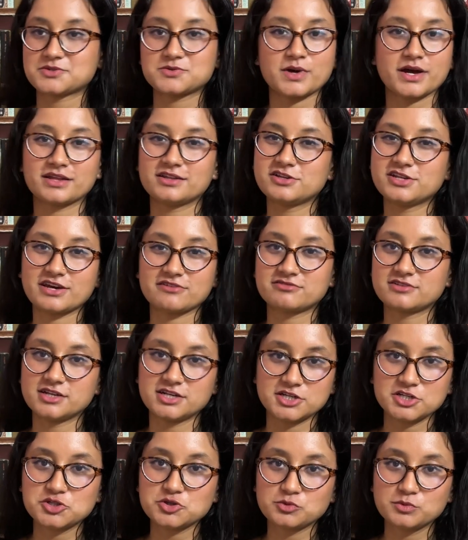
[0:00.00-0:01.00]
So I
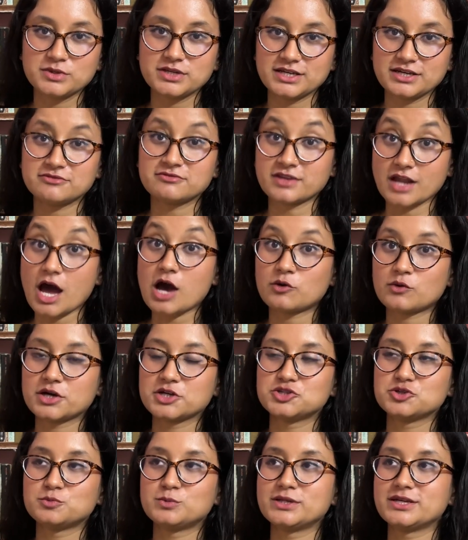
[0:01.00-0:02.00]
definitely do believe, now I
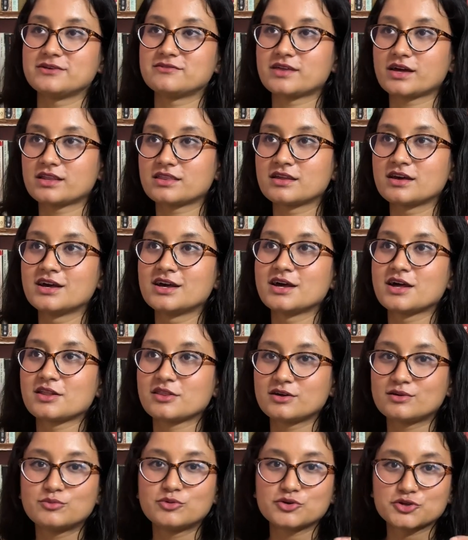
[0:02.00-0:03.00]
do believe, that
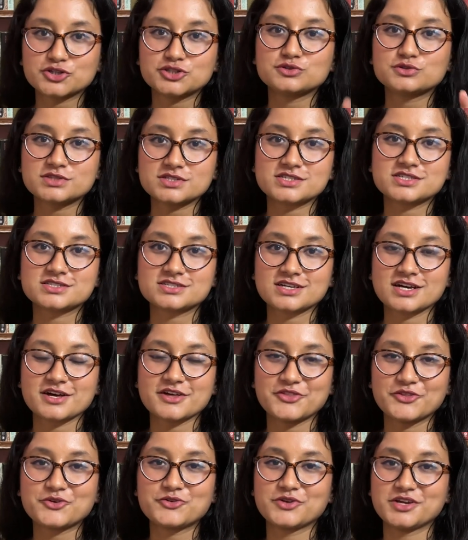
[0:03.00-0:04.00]
the book chooses
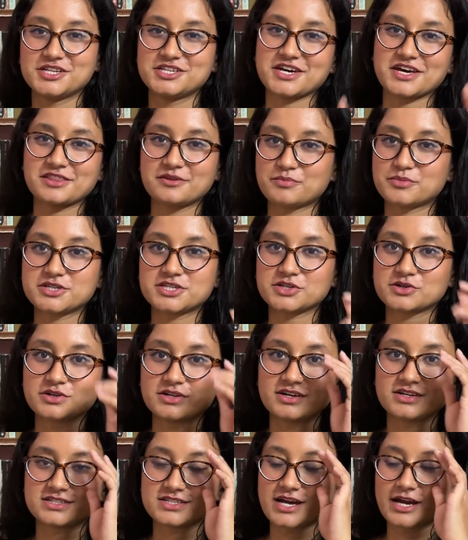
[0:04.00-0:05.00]
the reader at the
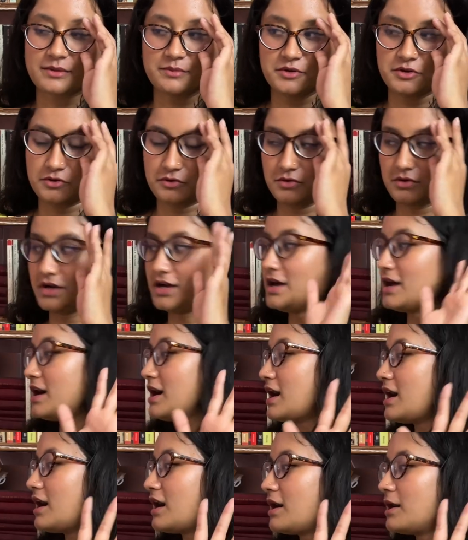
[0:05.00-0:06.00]
particular time.
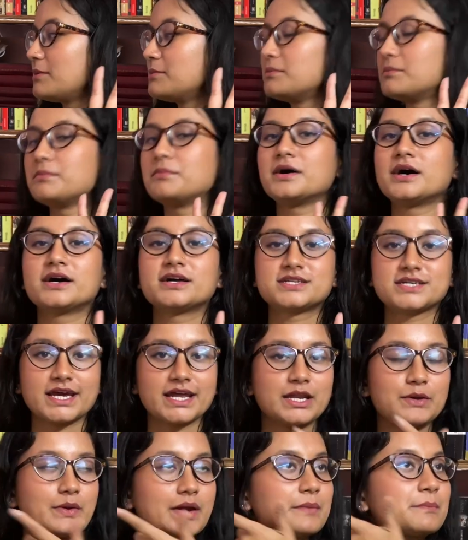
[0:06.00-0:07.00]
But
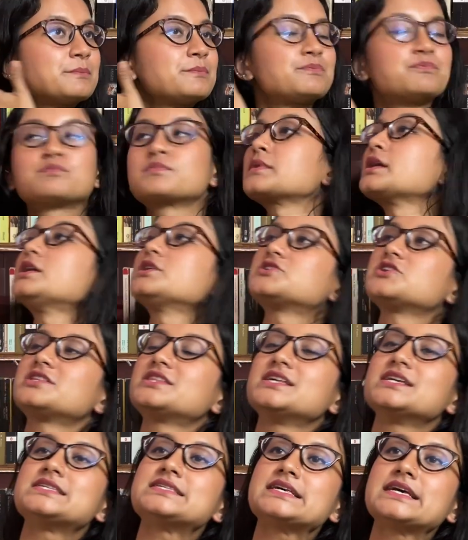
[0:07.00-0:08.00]
anyway, so
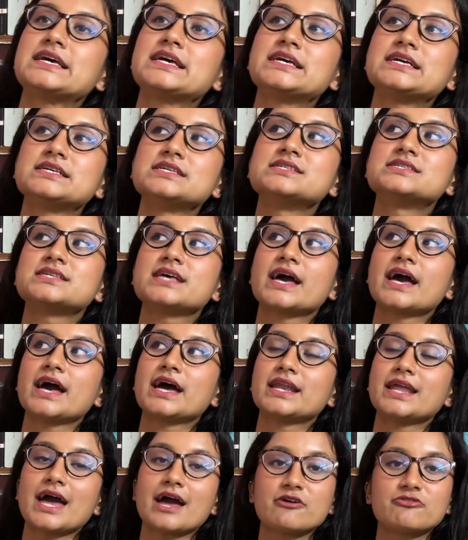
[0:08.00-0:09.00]
this is
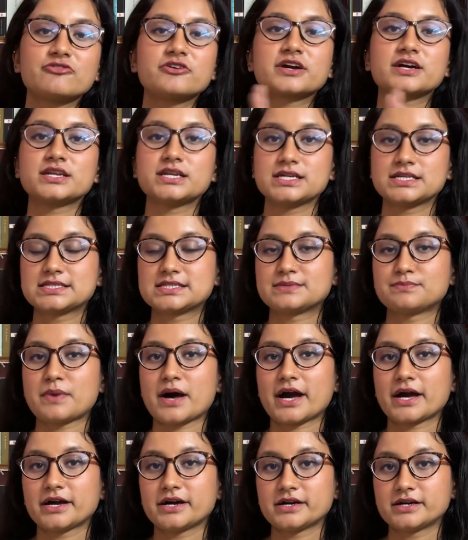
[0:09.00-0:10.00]
an African
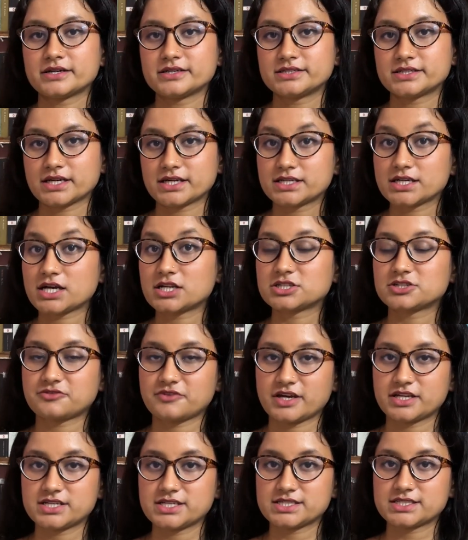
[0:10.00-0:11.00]
inspired adult
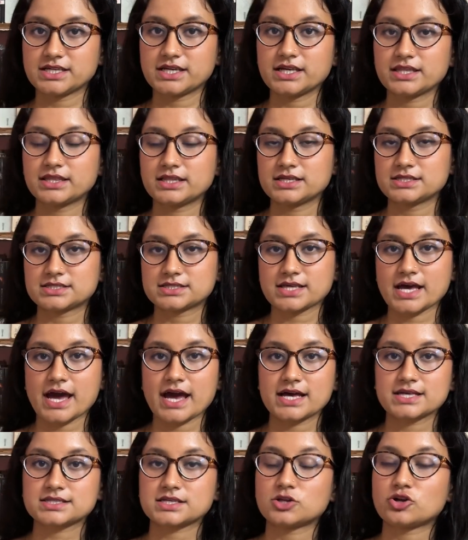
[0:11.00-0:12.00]
fantasy. This
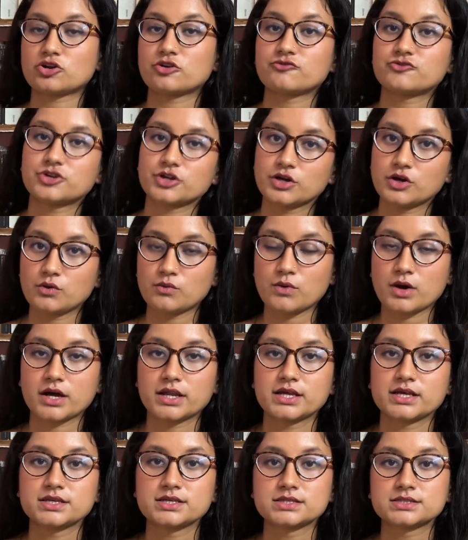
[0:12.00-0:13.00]
has a lot of trigger
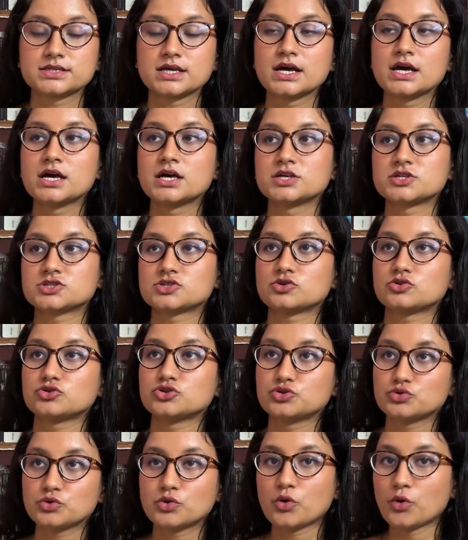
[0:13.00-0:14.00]
warnings, so
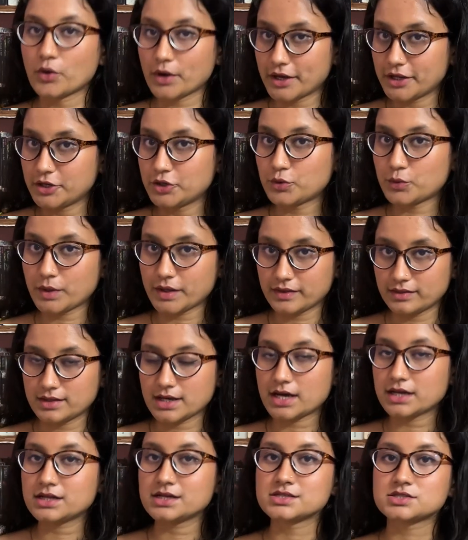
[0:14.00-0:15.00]
do go in knowing
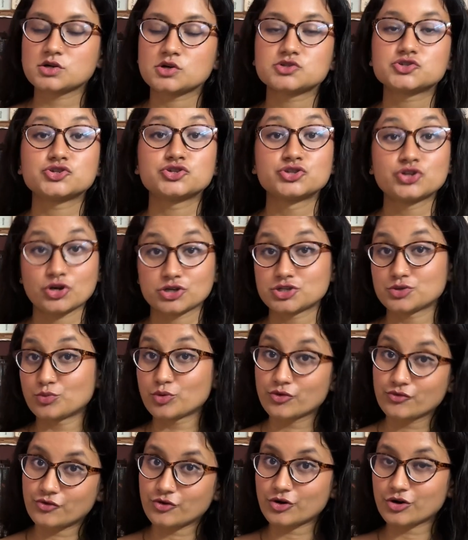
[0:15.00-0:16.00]
that. It's also not a
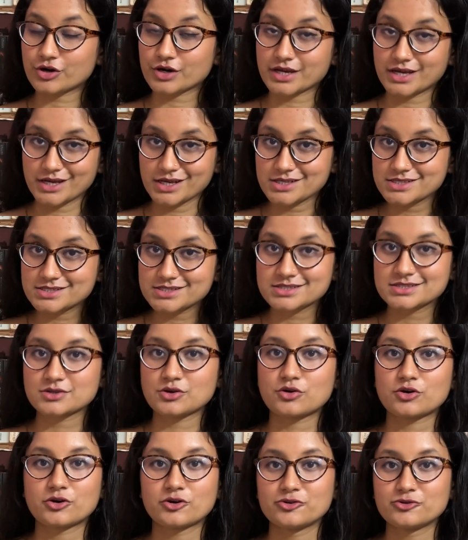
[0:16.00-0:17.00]
book for kids
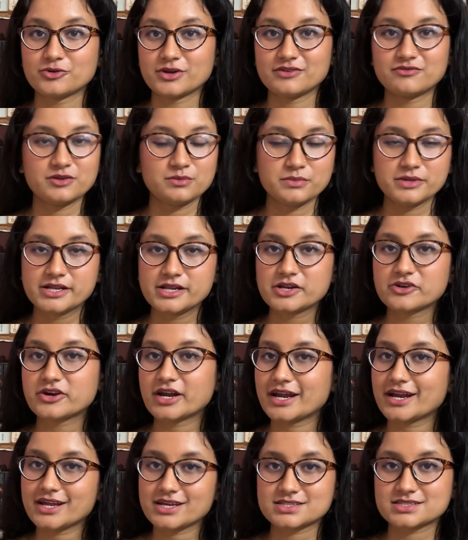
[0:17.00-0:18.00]
or even middle
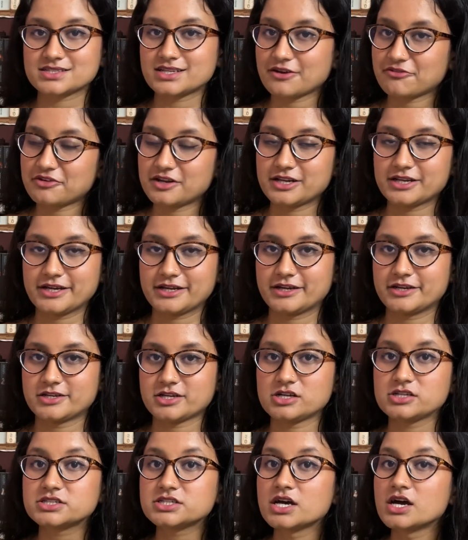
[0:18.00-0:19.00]
grade. It's definitely an
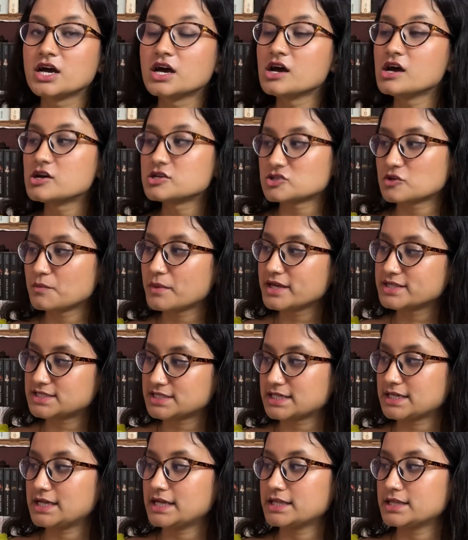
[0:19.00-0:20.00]
adult. So
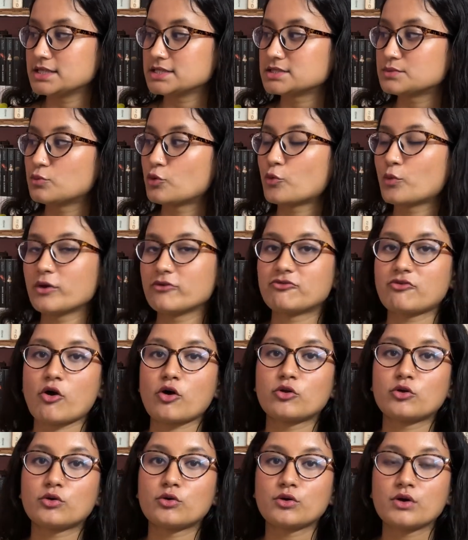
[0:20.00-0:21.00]
basically in this book we
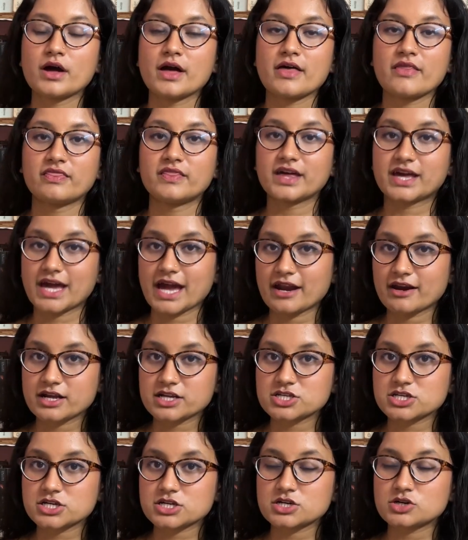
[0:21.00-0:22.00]
follow the
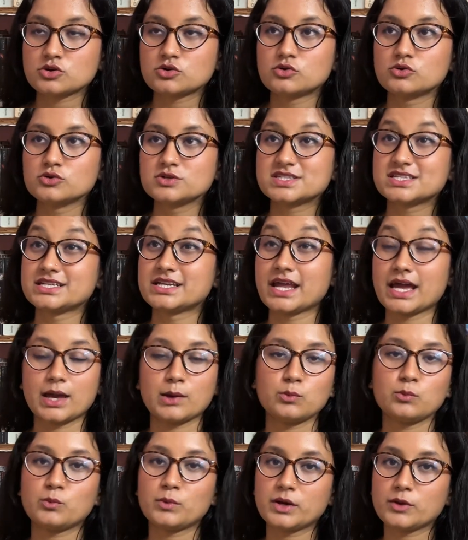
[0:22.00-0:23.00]
character whose
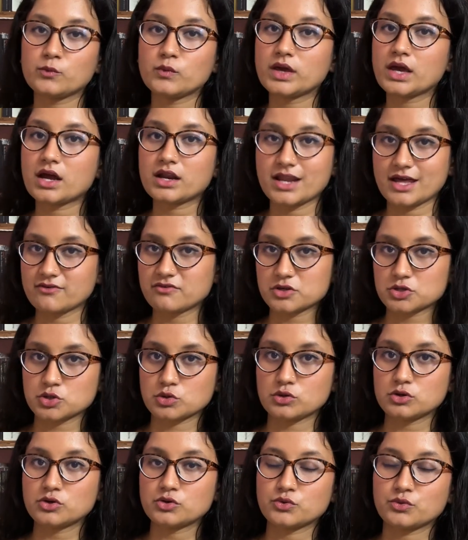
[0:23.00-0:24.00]
name we are never
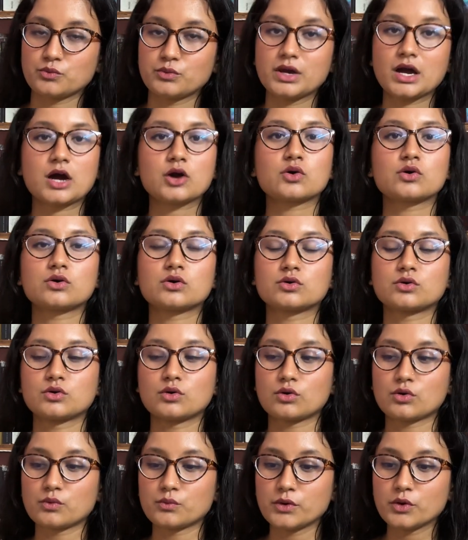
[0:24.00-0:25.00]
told.
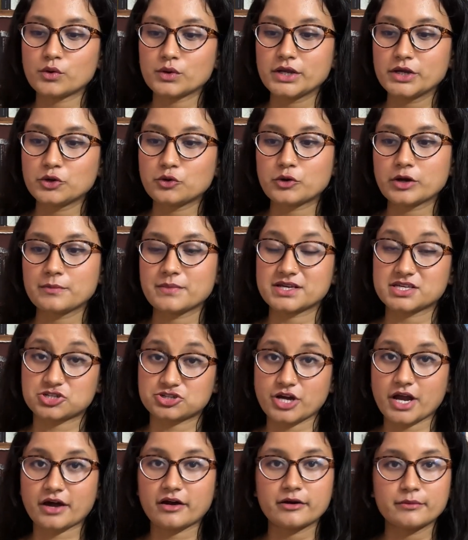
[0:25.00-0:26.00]
We only know him as
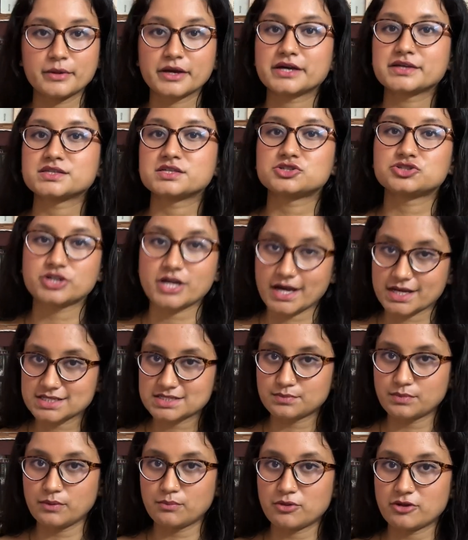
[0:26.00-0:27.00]
Tracker because he
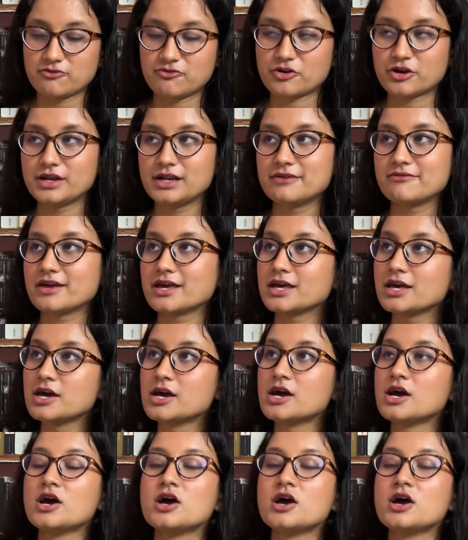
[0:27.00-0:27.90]
tracks people for a living.